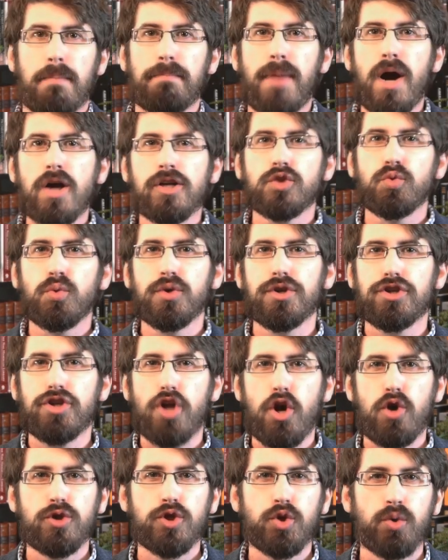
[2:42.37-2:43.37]
Monks were
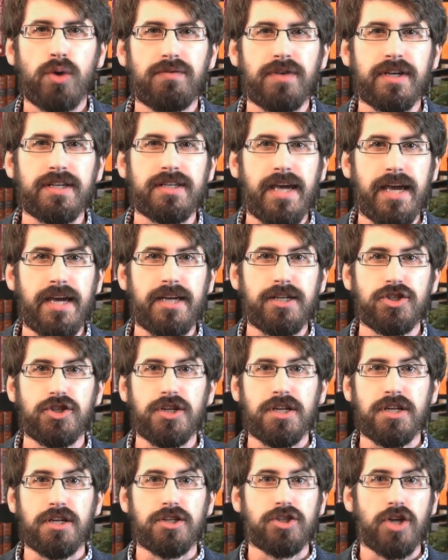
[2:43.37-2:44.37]
known to have engaged
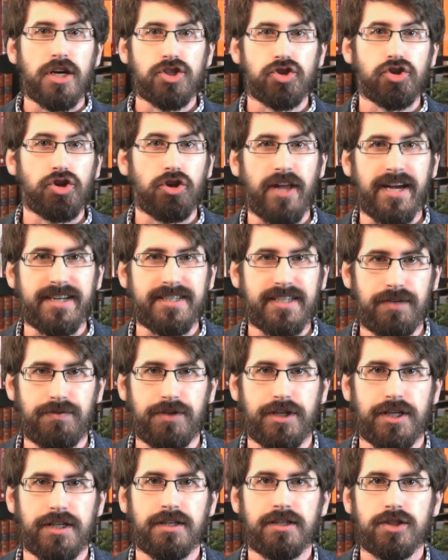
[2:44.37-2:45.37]
in industrial
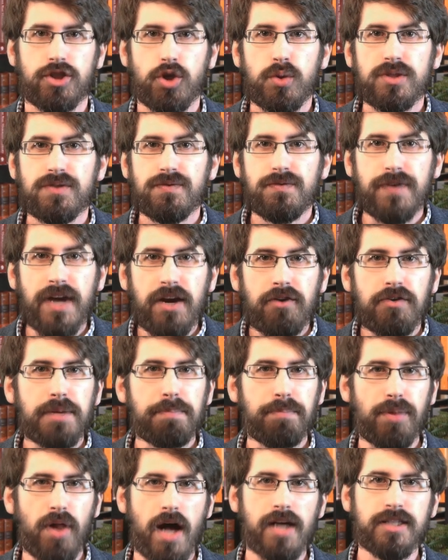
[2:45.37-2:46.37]
activity, so it's very
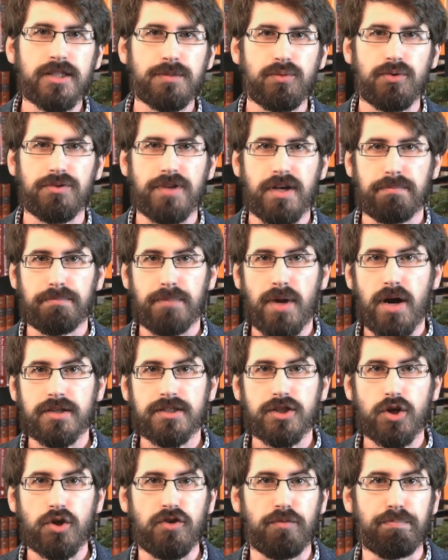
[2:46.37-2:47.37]
plausible that
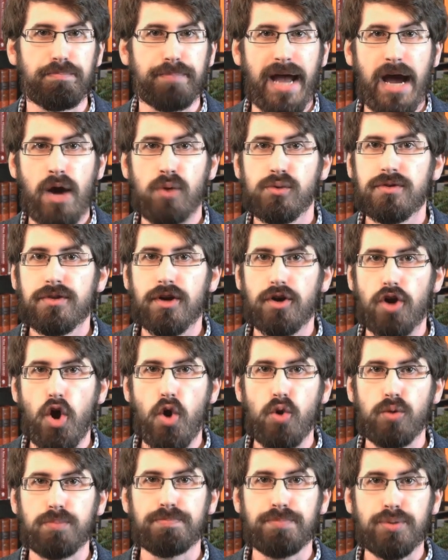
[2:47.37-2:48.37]
monks could have bound their
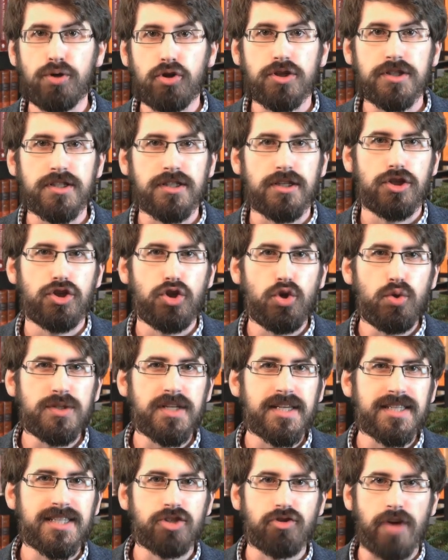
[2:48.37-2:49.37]
own books
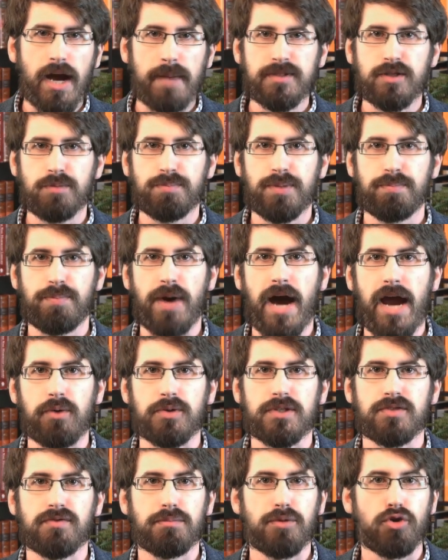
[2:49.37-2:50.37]
using scraps of
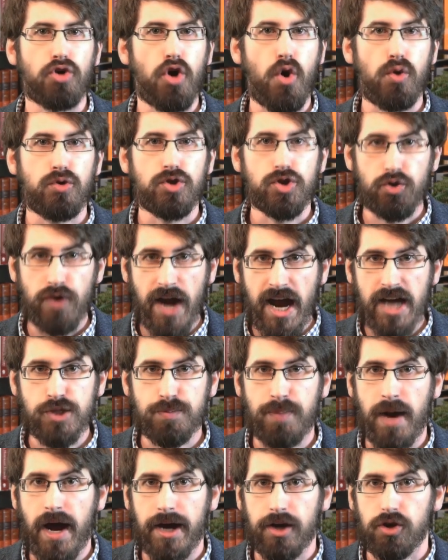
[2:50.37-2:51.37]
papyrus from their own
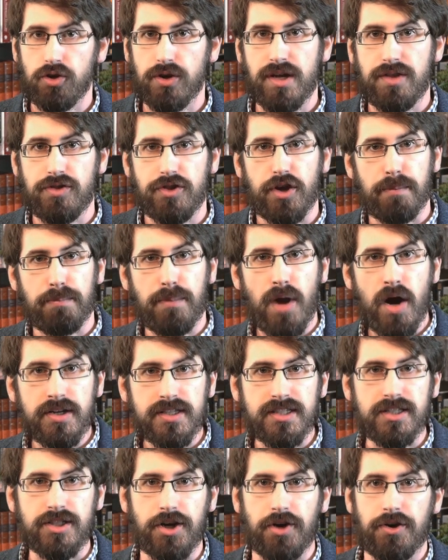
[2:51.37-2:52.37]
trash pile in their
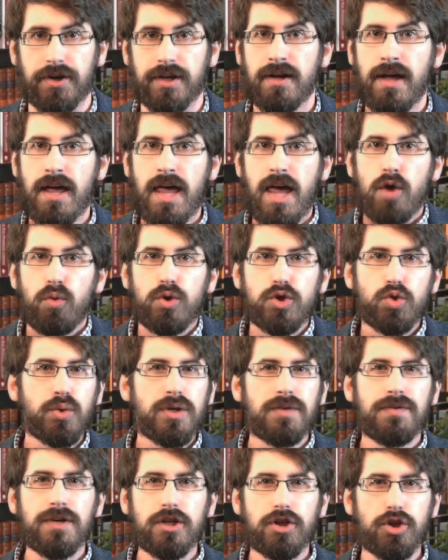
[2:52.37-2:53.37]
monastery, which would
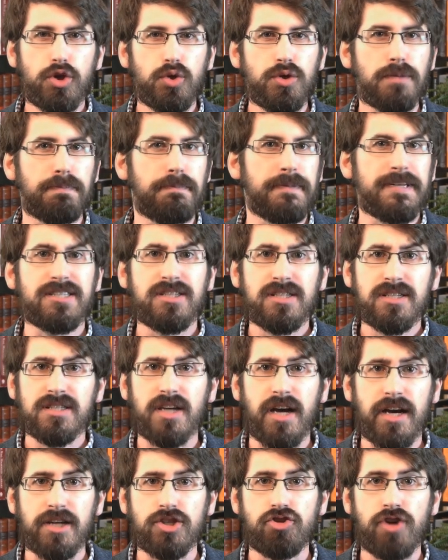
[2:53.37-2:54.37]
have included business
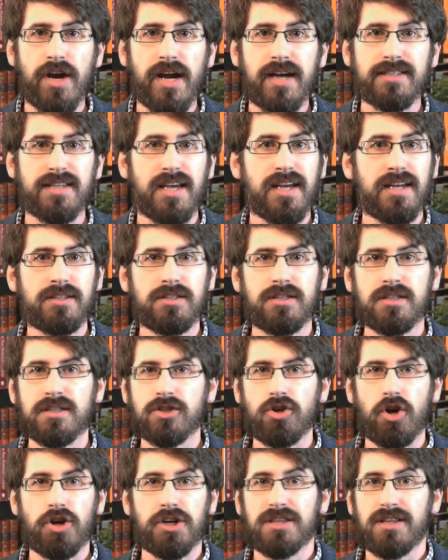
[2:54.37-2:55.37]
contracts and
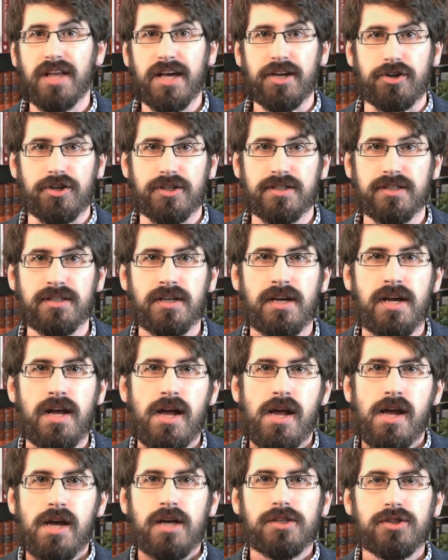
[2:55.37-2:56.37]
discarded letters.
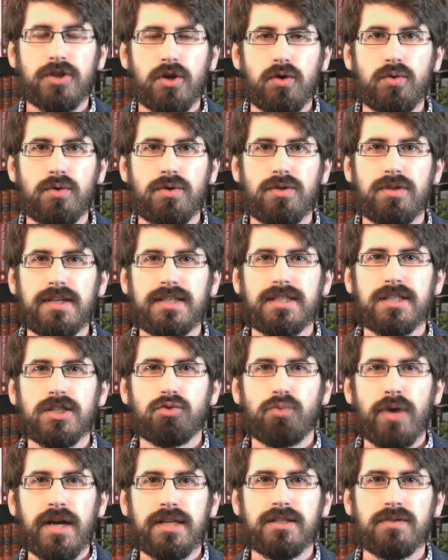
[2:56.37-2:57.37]
So these
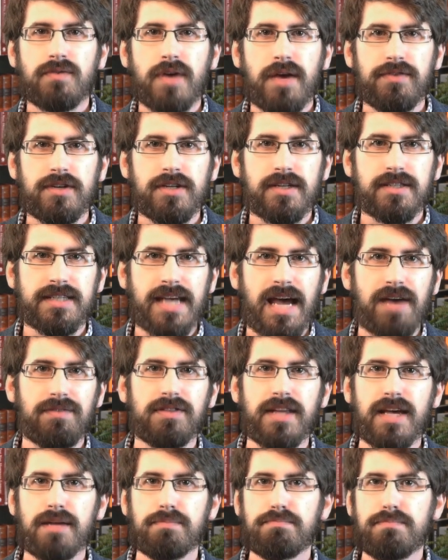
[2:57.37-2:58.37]
threads of evidence have
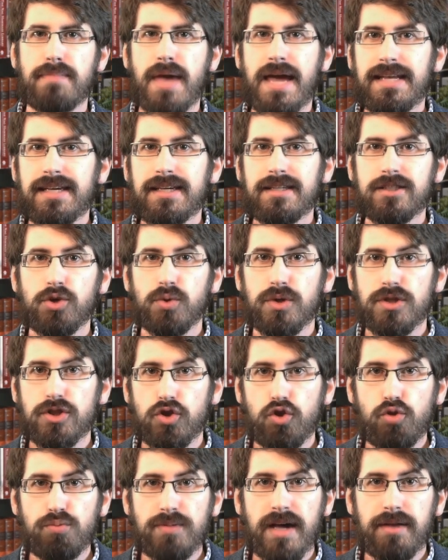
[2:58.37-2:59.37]
led many to
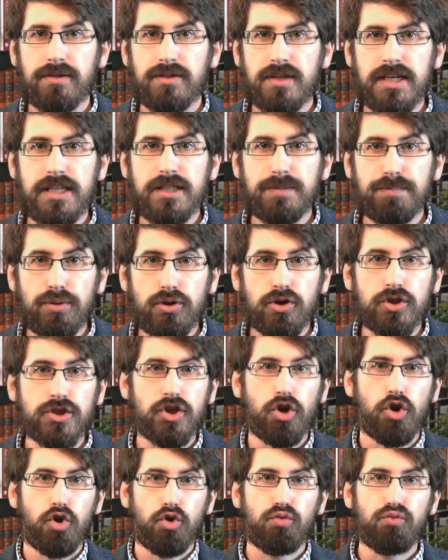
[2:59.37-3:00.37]
assume that these
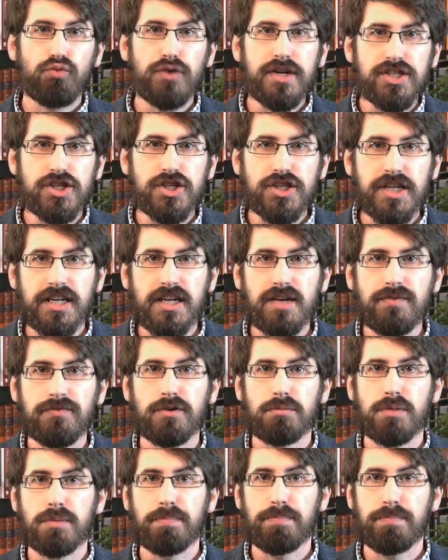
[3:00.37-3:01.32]
books originated from a